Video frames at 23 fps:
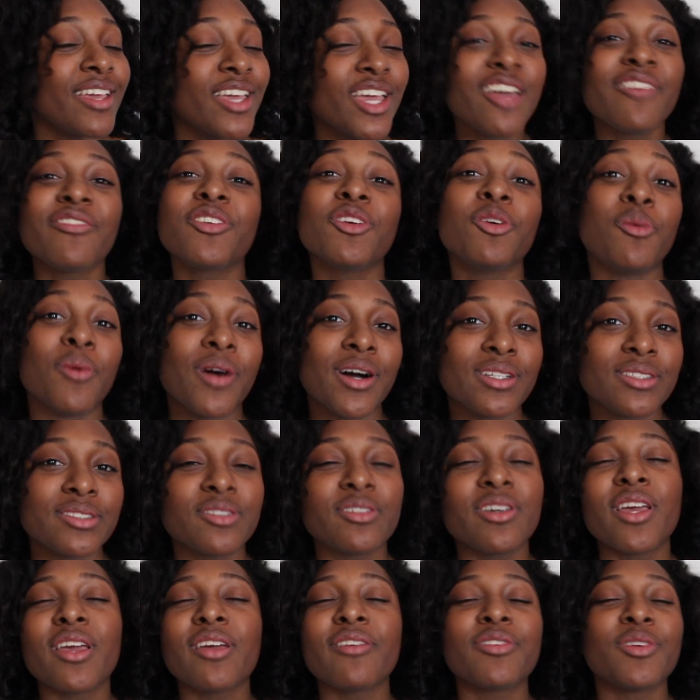if you want
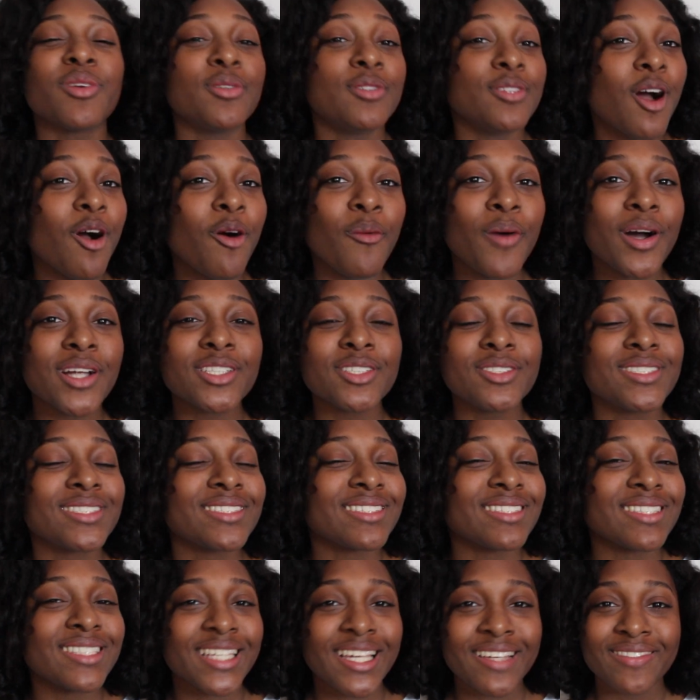to if you don't want to
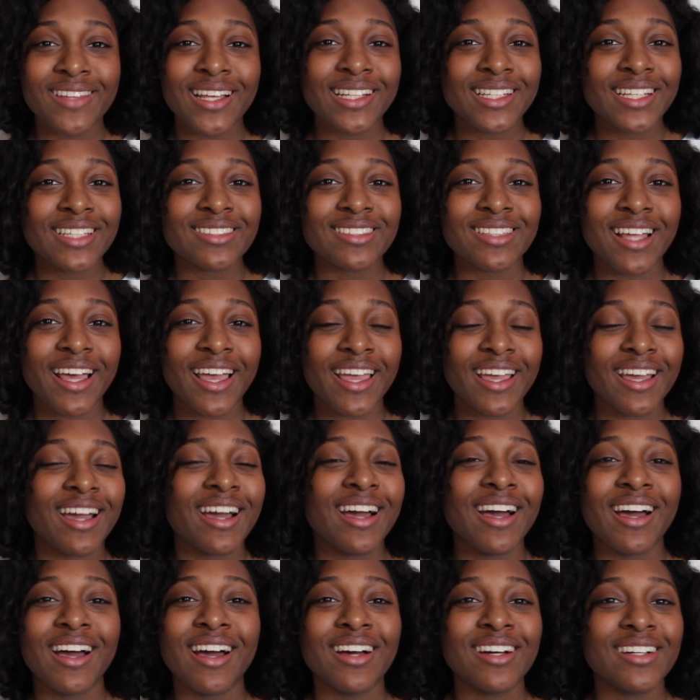just leave that dislike
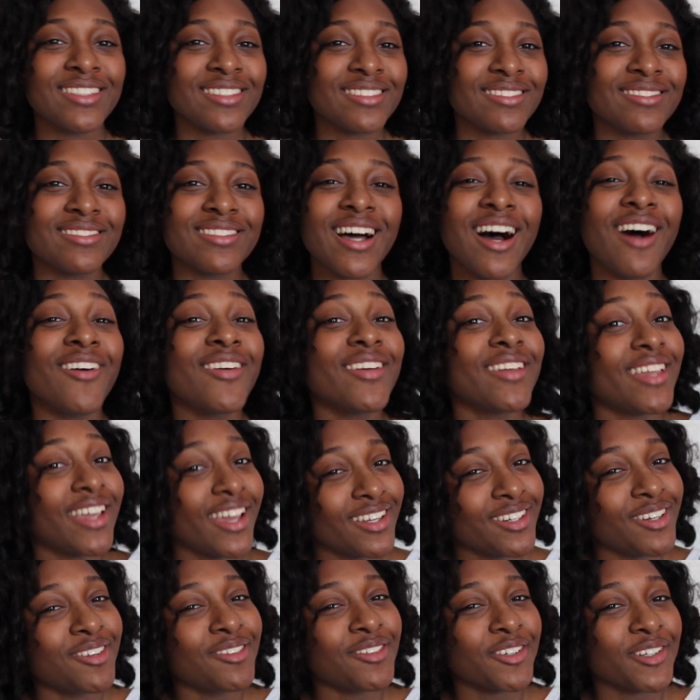I'll
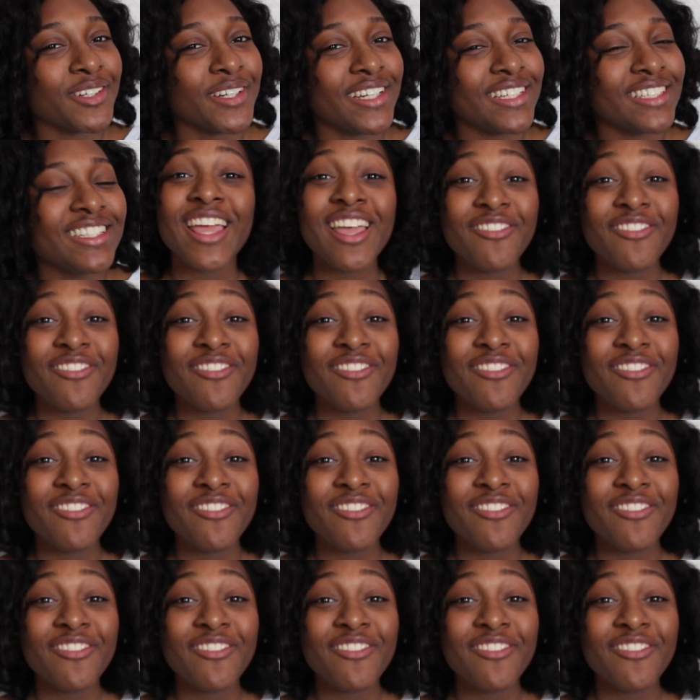get over it.